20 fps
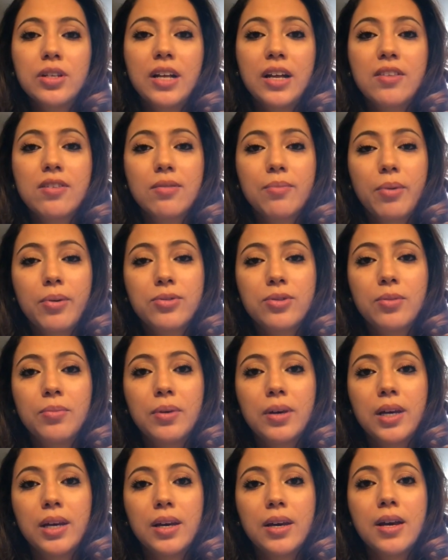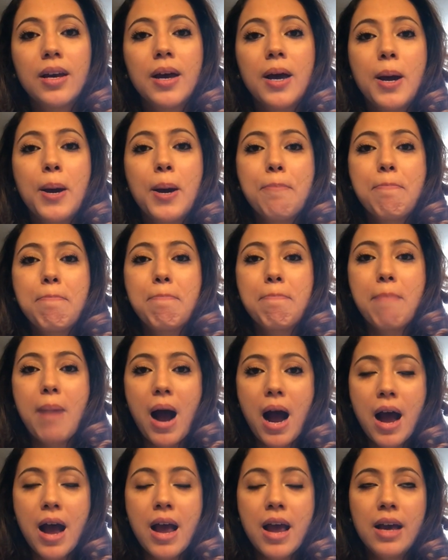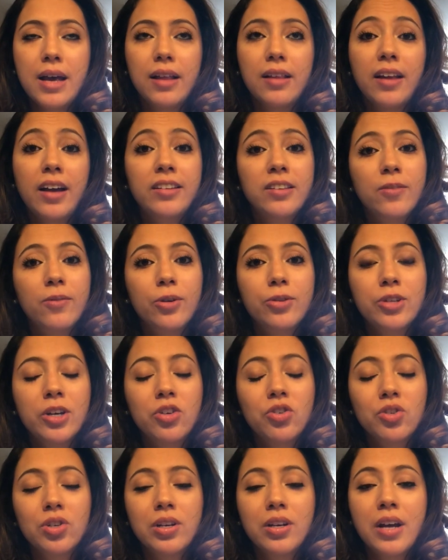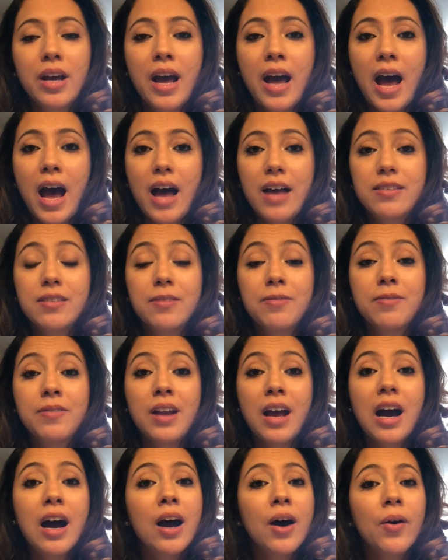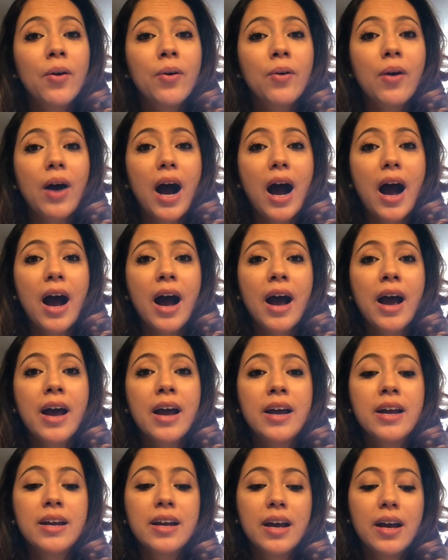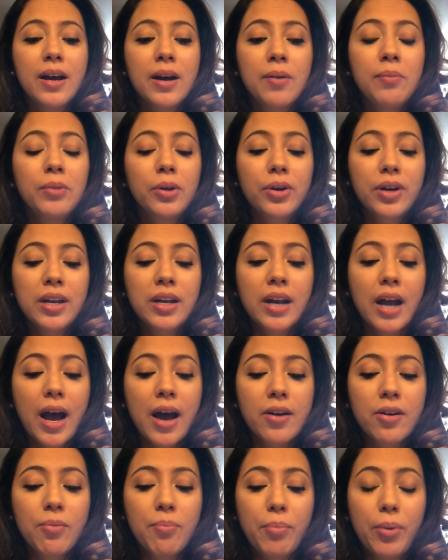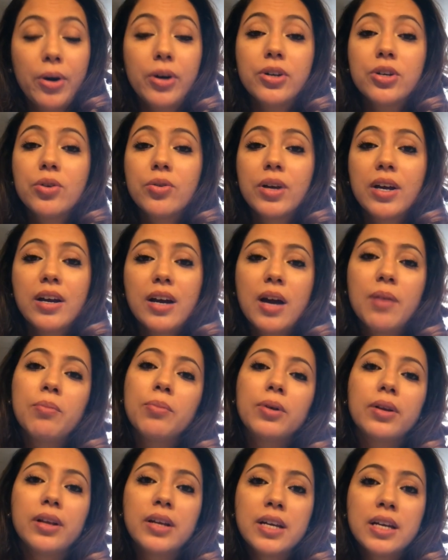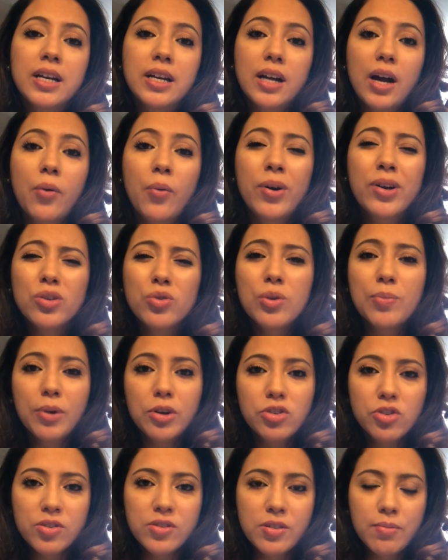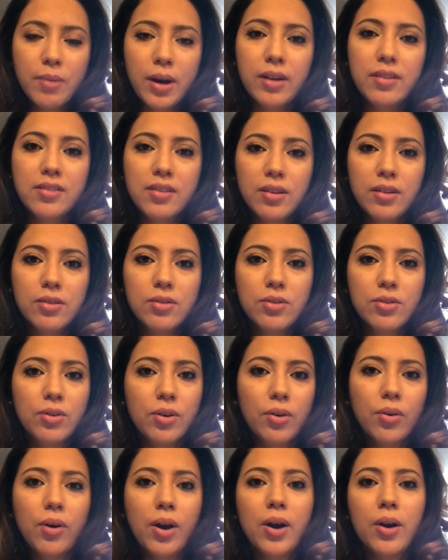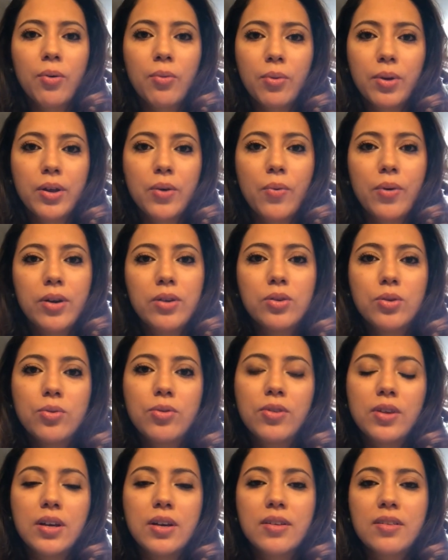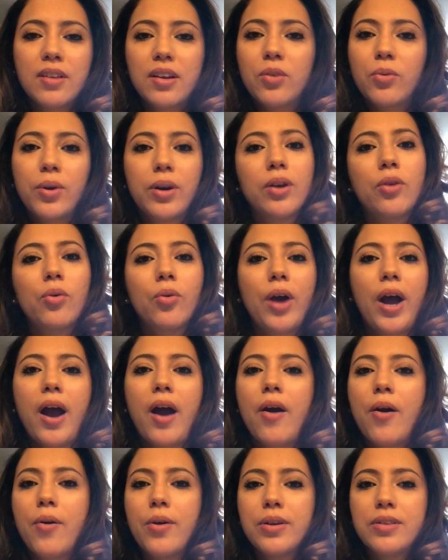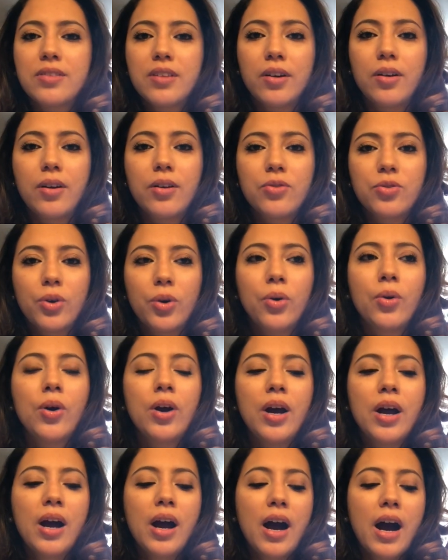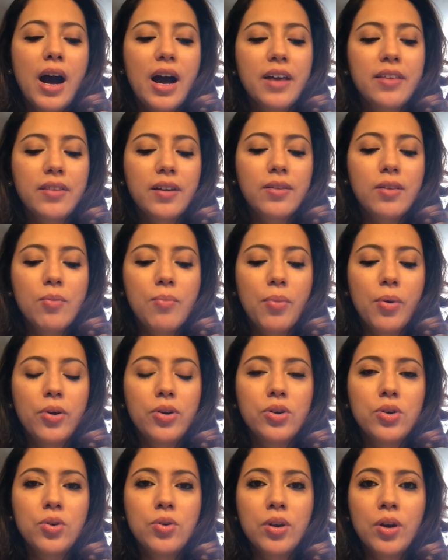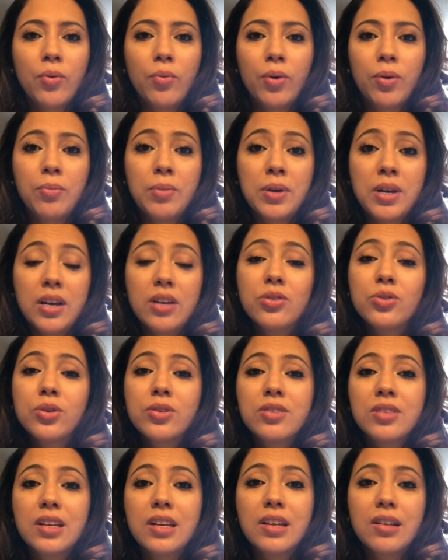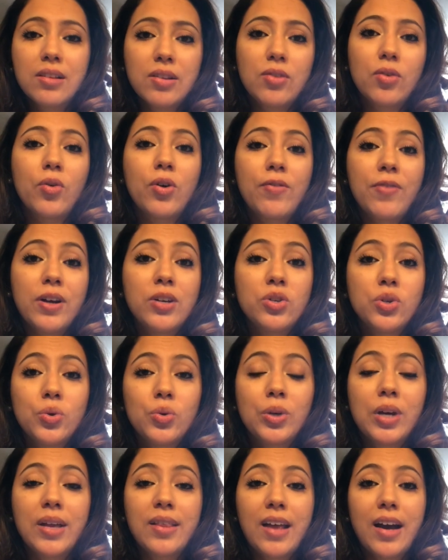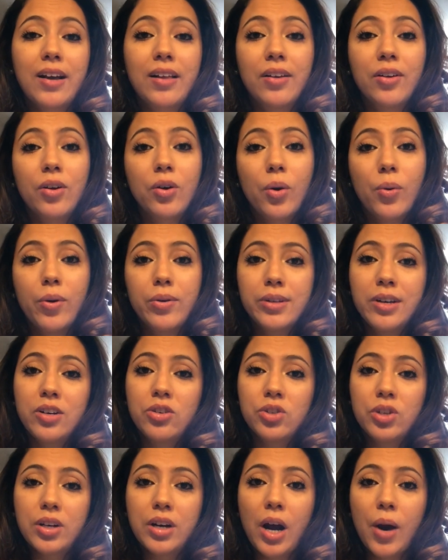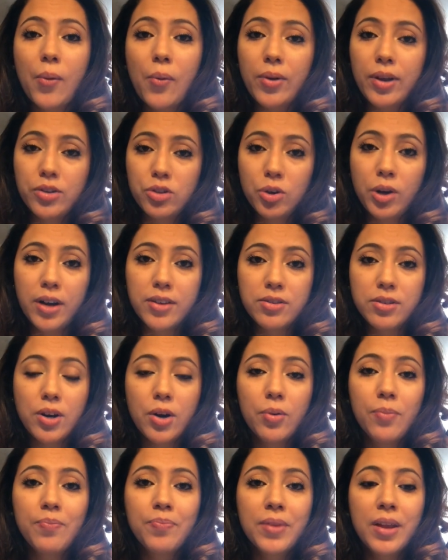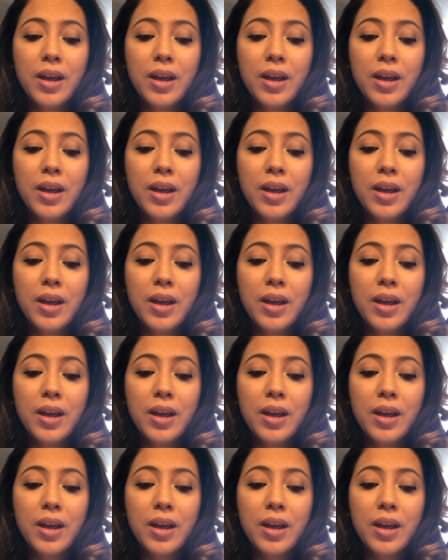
That's supposed to be my elective rotation. As of now, I am looking at a burn unit. I want to do emergency medicine, so I really want to do things like critical care, etc. So I thought the burn unit would be interesting. So if I do get that clinical rotation, I will let you guys know.